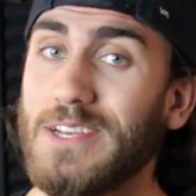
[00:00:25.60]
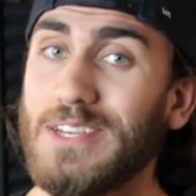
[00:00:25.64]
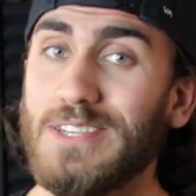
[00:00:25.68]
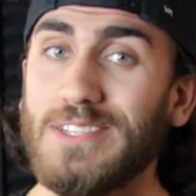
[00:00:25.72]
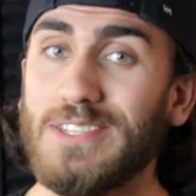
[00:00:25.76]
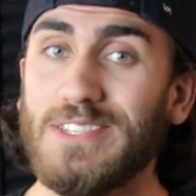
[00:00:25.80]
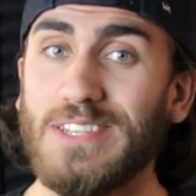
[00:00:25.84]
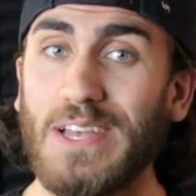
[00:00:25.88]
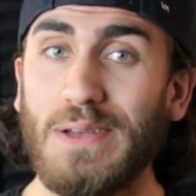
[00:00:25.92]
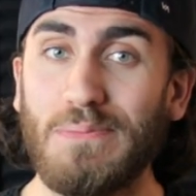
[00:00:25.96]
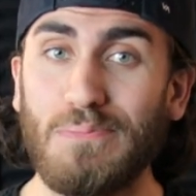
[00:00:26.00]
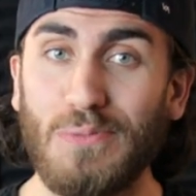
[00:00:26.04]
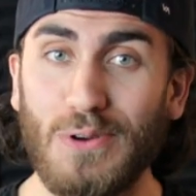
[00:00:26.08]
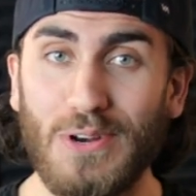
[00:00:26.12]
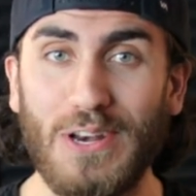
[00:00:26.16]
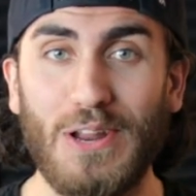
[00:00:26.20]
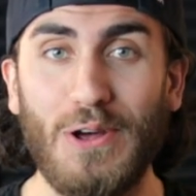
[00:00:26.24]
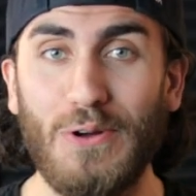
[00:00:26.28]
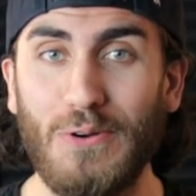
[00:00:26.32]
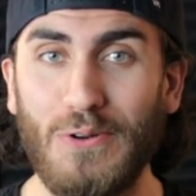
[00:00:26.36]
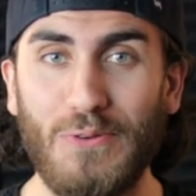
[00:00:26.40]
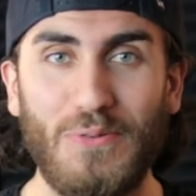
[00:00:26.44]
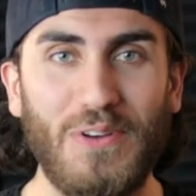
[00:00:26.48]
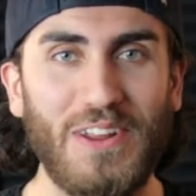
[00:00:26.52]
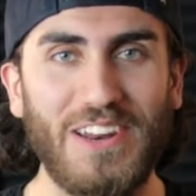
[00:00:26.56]
because I'm
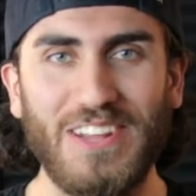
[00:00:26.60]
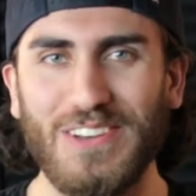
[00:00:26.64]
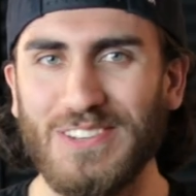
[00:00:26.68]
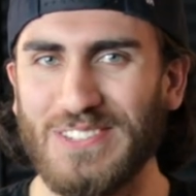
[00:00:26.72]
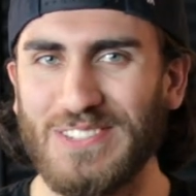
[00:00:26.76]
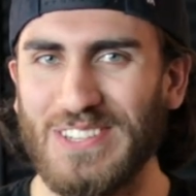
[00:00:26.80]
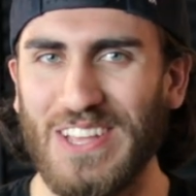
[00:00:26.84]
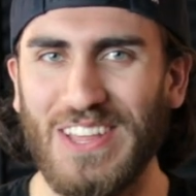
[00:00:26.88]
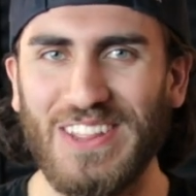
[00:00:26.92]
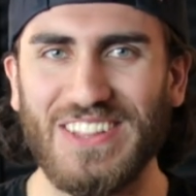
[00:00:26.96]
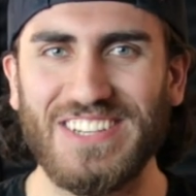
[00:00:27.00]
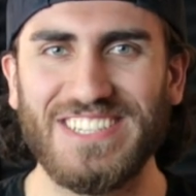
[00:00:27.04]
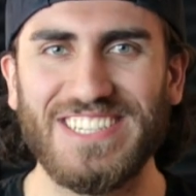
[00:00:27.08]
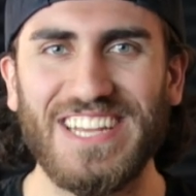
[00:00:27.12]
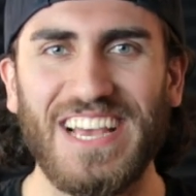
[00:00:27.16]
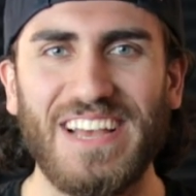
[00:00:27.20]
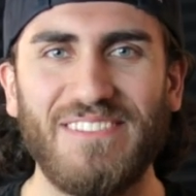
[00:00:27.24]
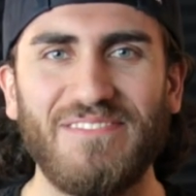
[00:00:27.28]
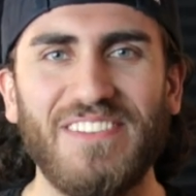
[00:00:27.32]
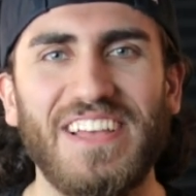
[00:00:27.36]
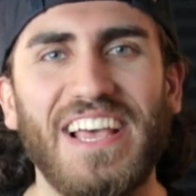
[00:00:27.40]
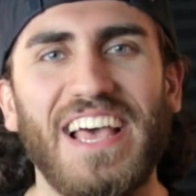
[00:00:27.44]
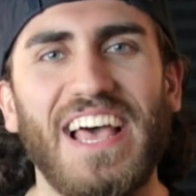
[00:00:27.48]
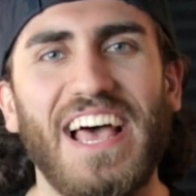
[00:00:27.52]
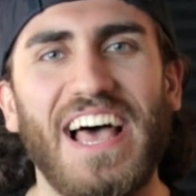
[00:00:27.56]
putting out new videos all the
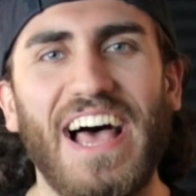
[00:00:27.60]
time.